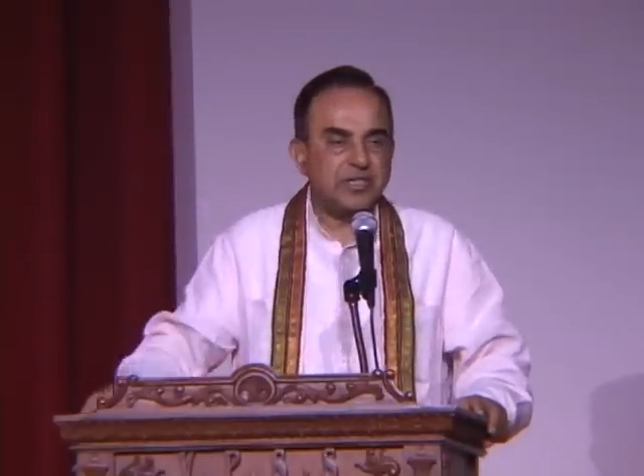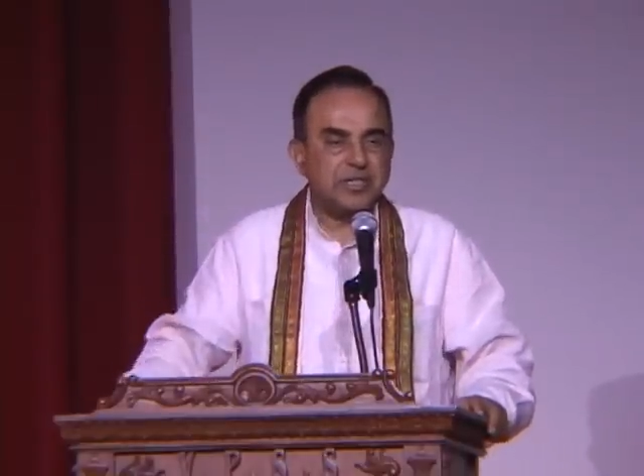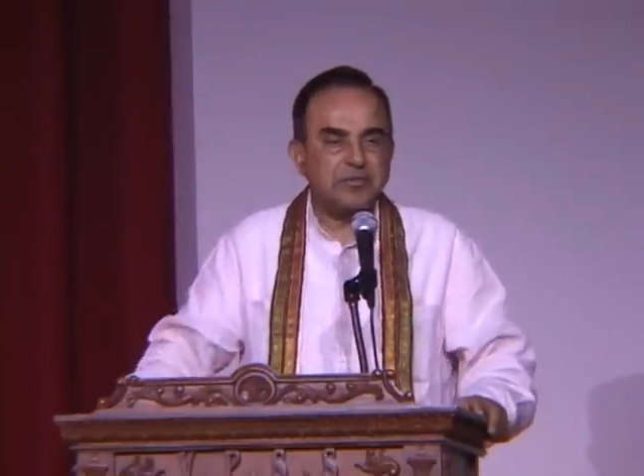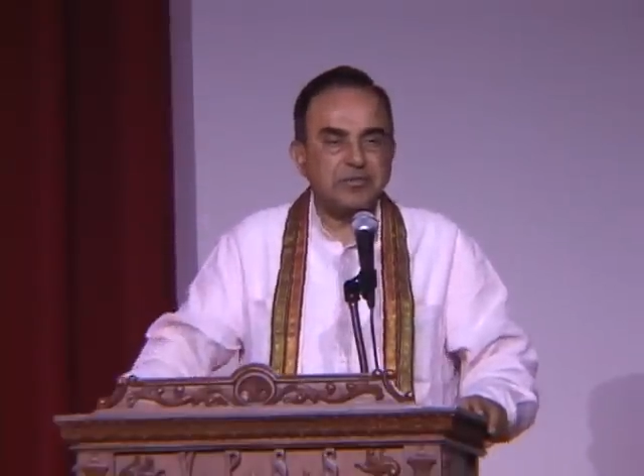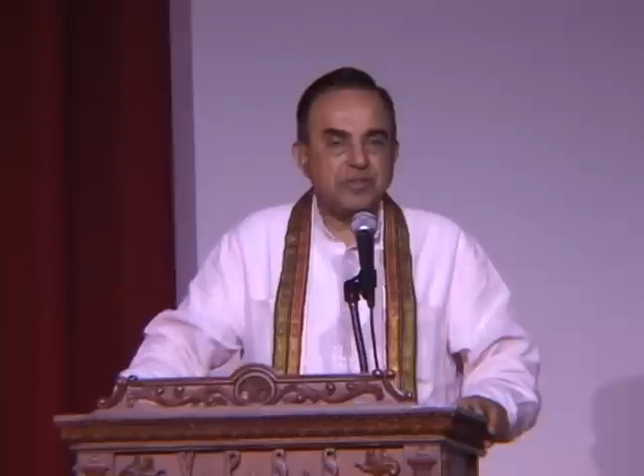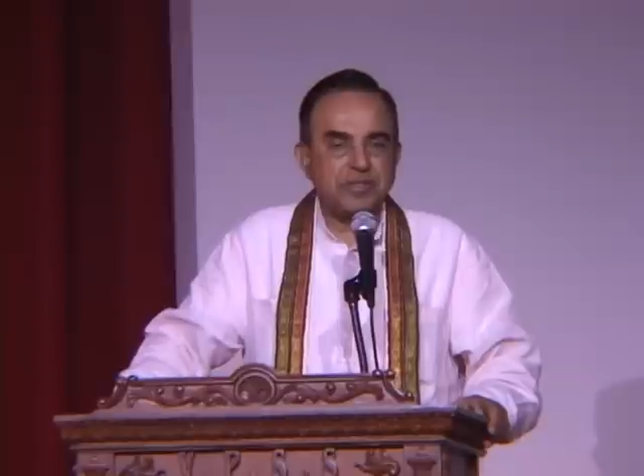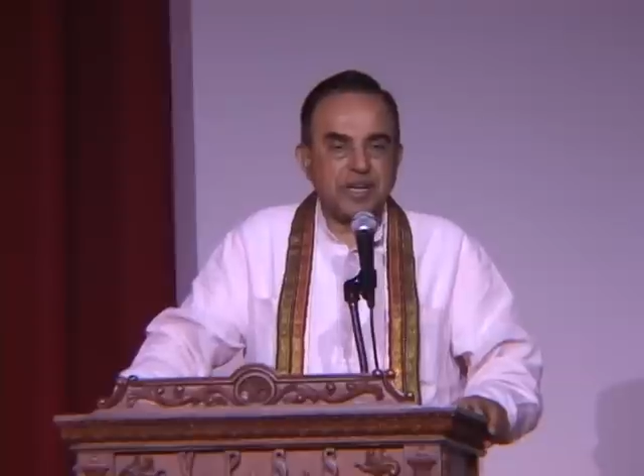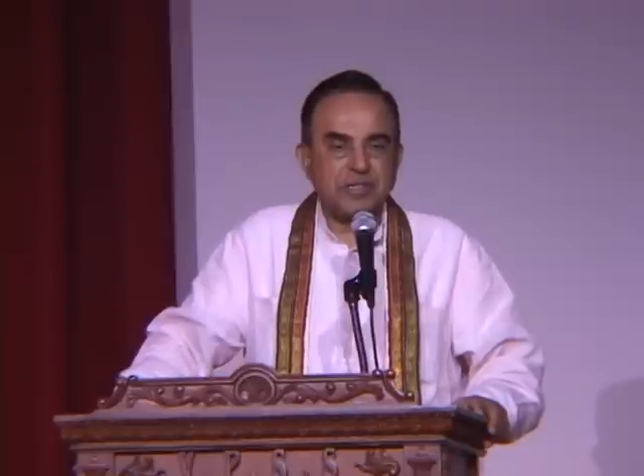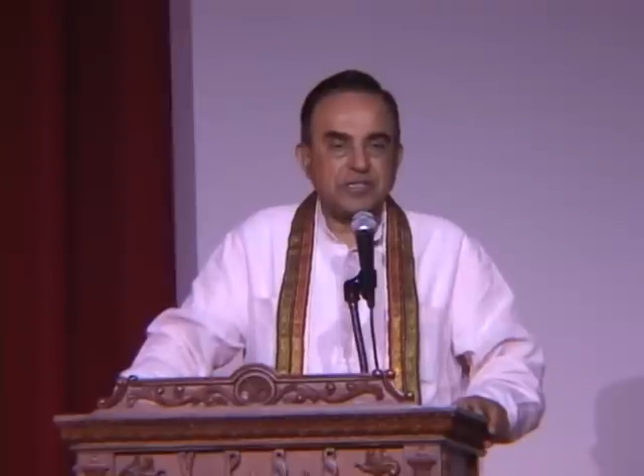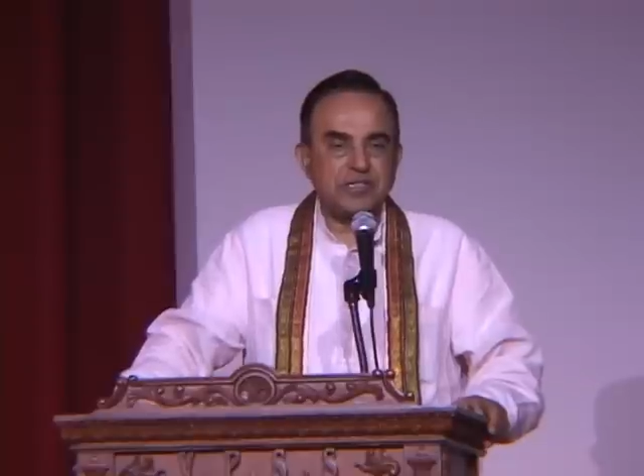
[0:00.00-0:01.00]
and give it to the
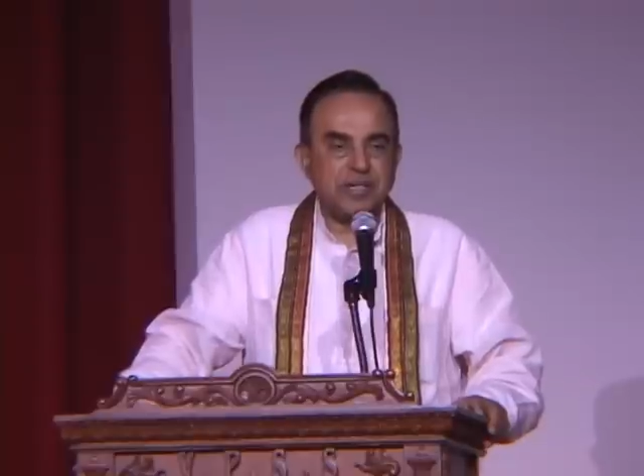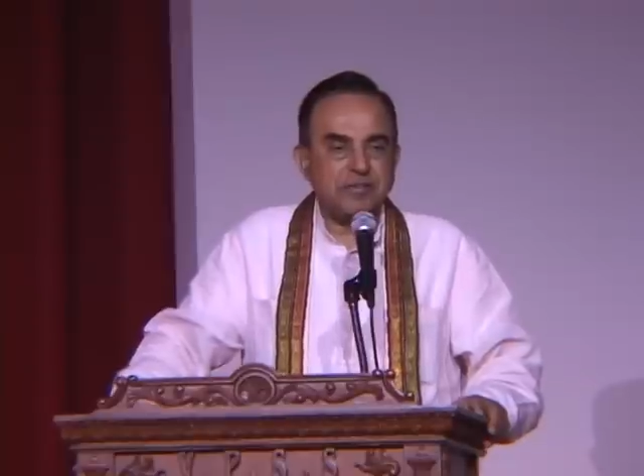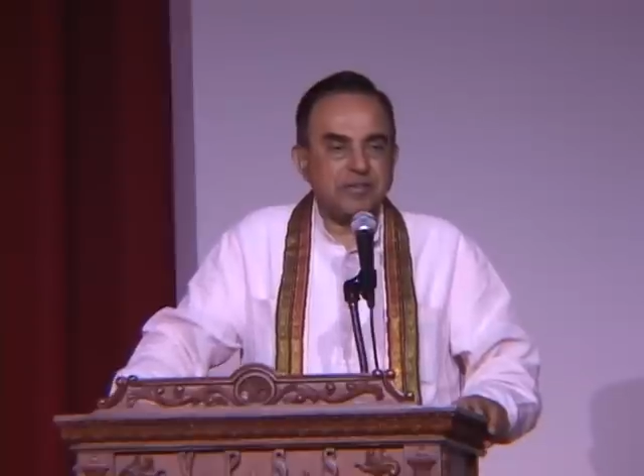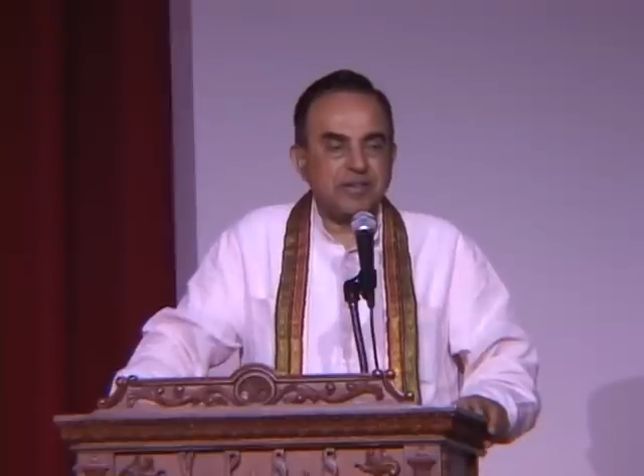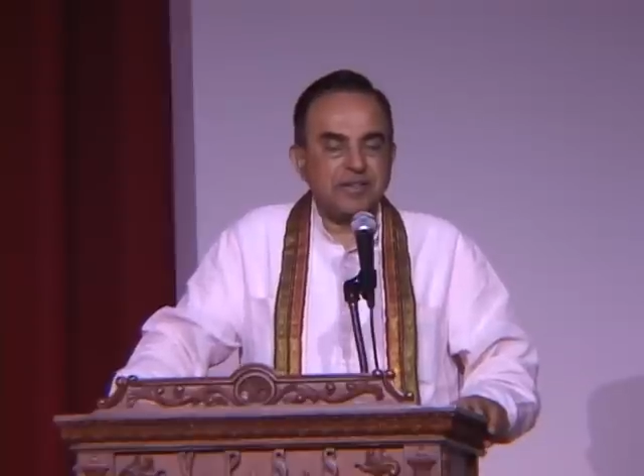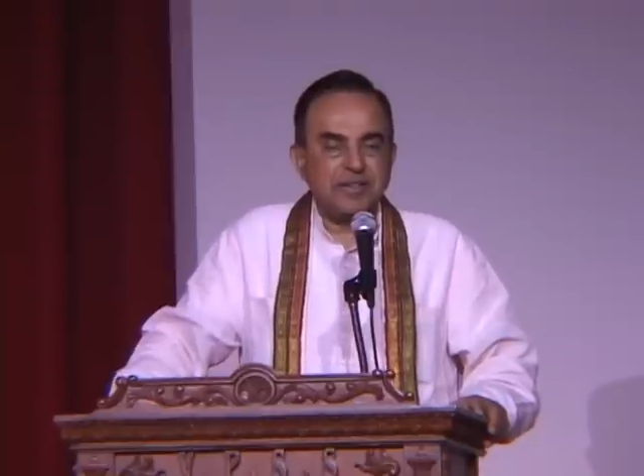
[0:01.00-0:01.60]
taxi driver.